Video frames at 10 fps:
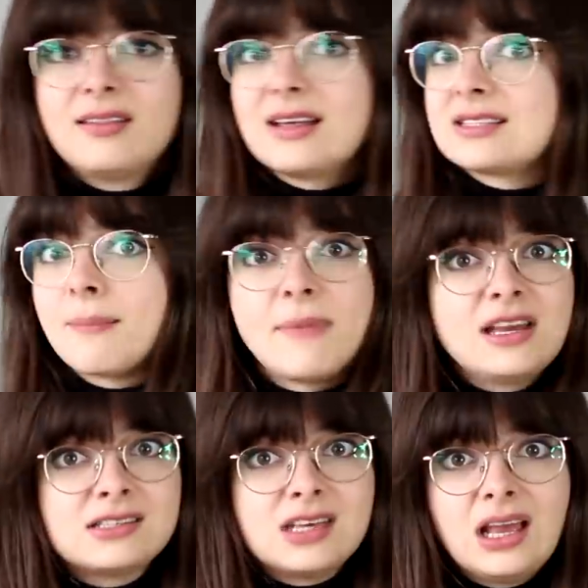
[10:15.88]
that's
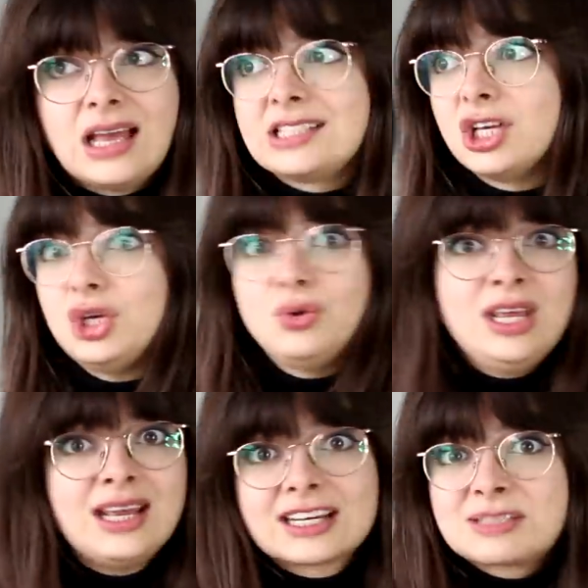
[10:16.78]
amazing. It's a
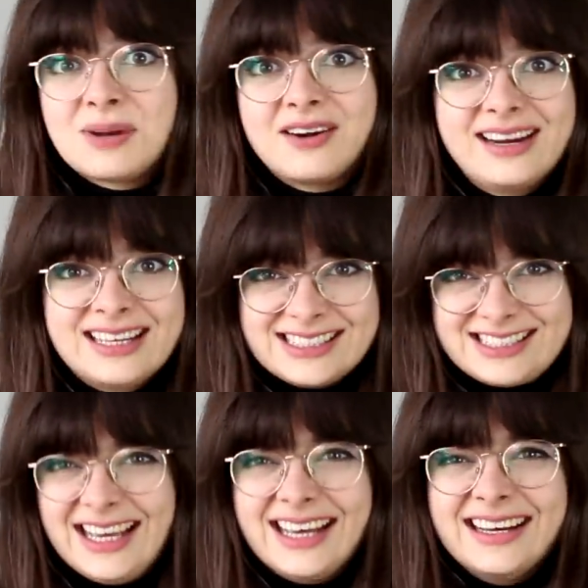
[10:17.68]
unique experience.